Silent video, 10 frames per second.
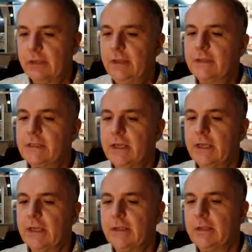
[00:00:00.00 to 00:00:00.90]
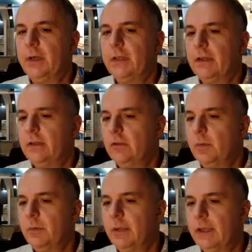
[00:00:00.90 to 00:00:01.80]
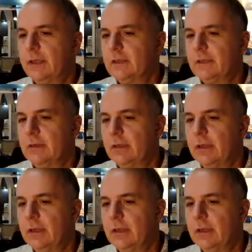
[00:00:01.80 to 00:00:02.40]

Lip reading: InDesign, but Adobe makes